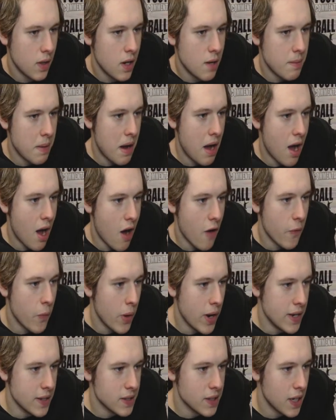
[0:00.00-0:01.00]
About halfway
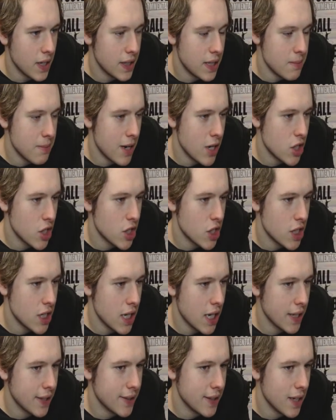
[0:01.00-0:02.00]
inside the Manchester
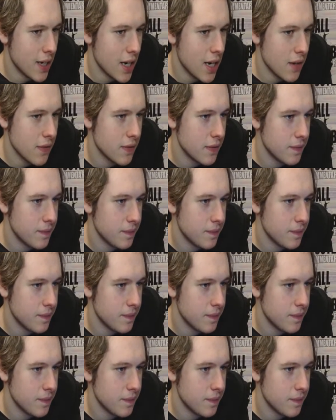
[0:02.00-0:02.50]
United half.